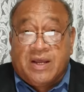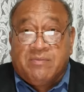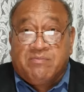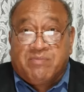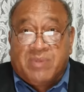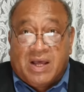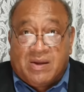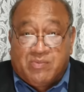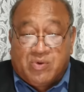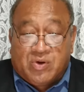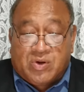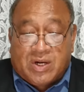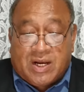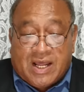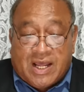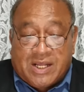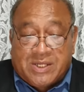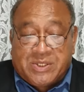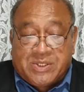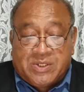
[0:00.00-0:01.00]
and Bible
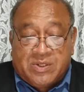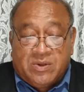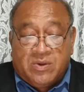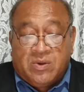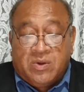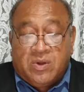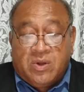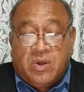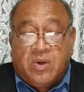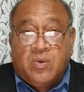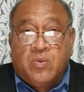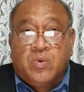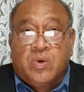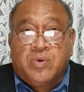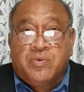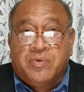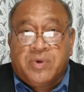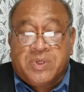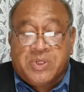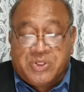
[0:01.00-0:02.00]
class
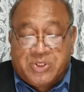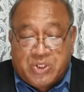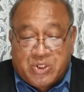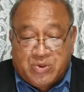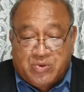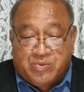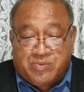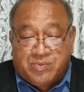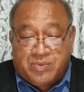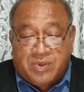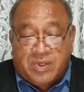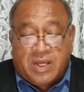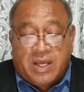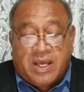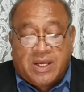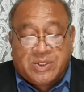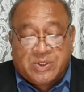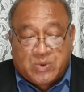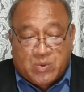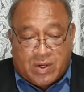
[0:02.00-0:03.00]
will resume
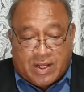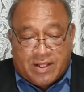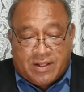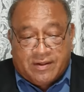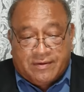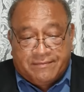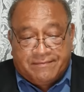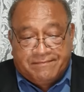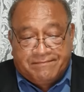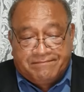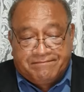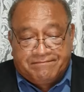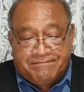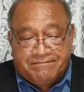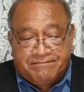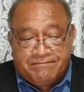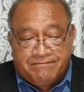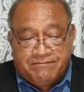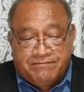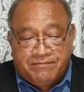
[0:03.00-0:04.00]
as well.
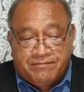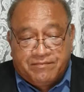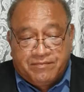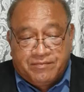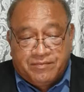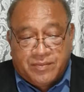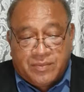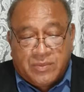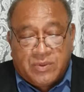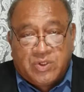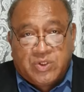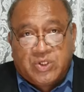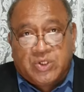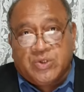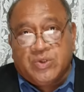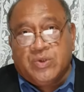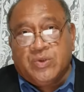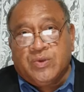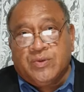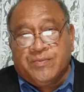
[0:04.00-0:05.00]

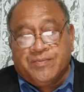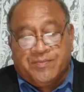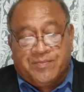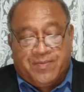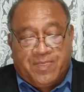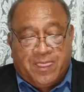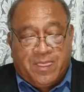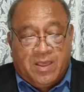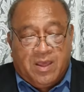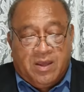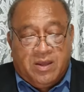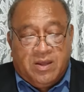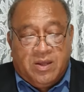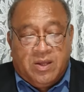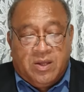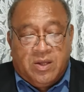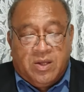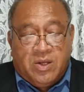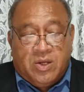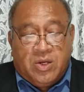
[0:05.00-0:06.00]
Two,
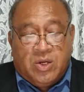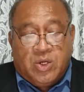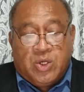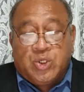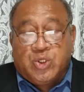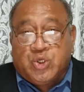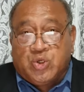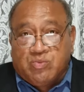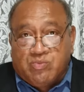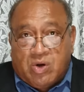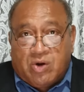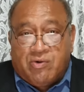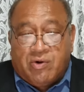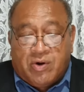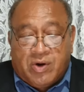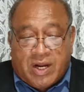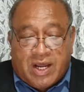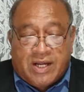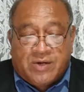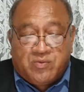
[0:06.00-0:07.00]
tomorrow
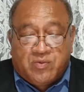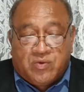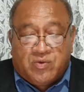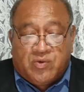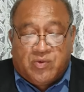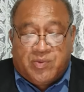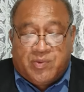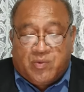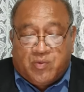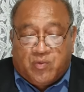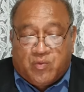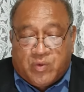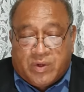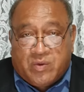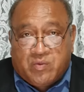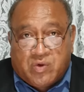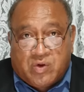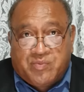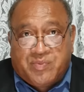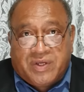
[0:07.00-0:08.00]
night we'll, we
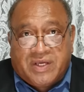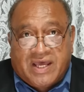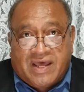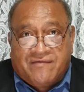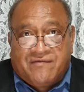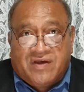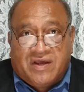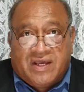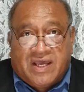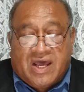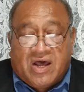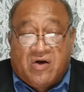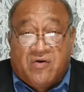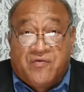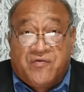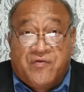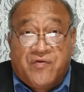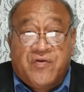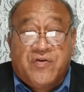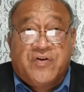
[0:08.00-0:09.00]
will be having our
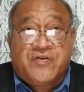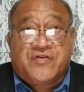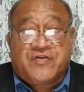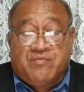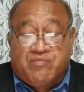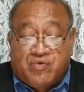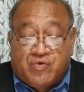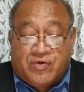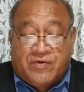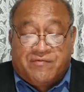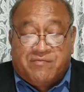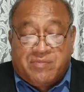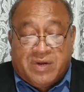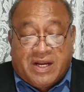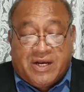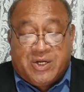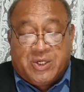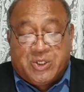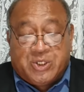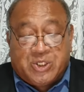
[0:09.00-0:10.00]
first Board of
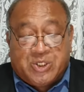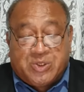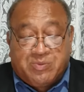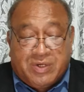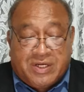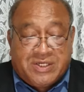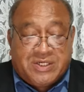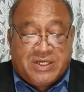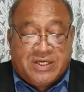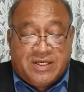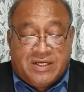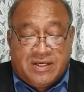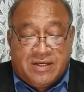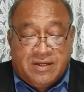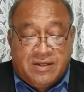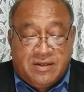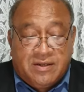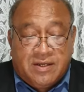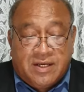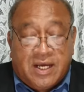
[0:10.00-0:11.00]
Managers meeting
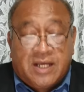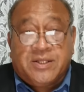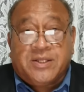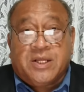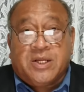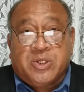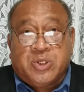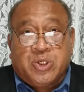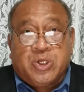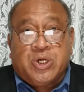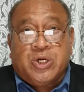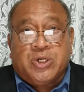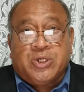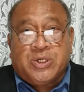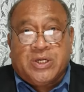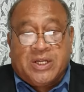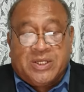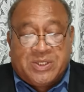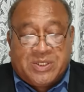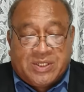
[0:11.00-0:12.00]
at the church
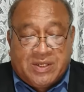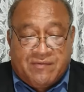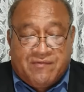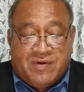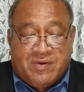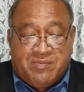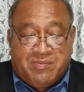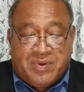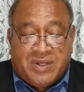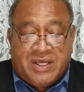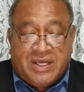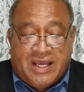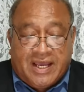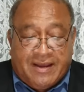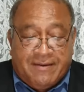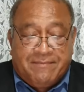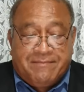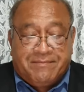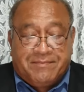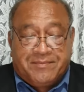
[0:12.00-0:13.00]
at 7
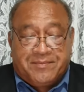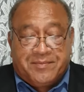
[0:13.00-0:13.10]
p.m.